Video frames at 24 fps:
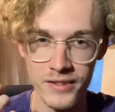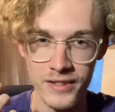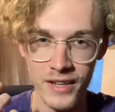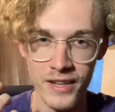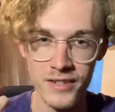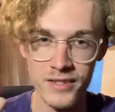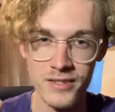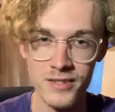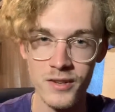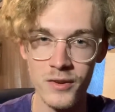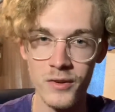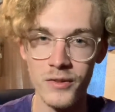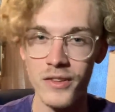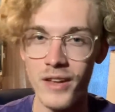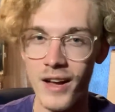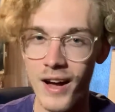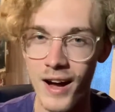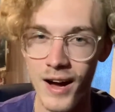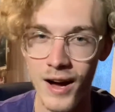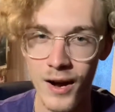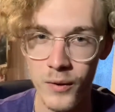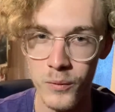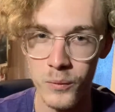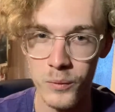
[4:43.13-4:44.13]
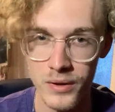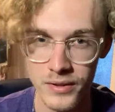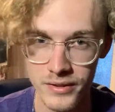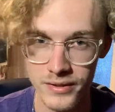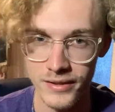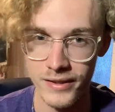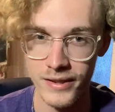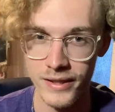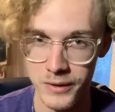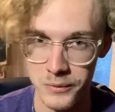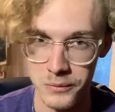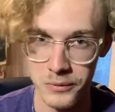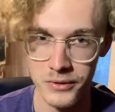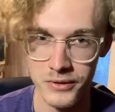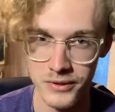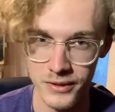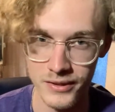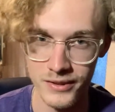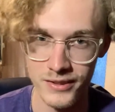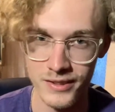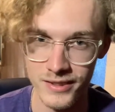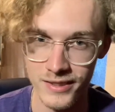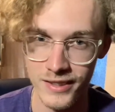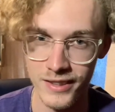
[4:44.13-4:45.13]
I just know that I wasn't able to
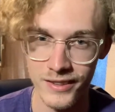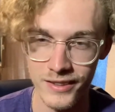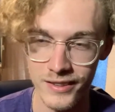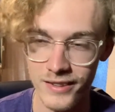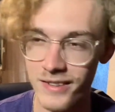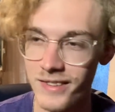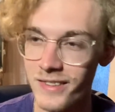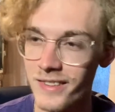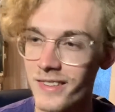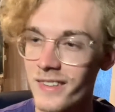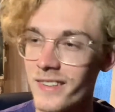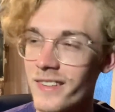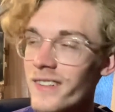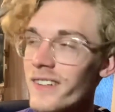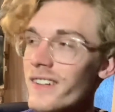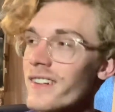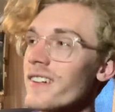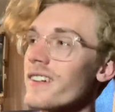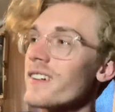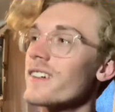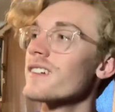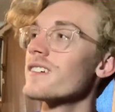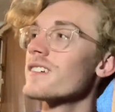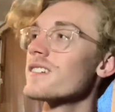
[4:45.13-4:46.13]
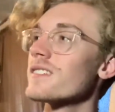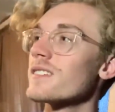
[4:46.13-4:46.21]
understand it.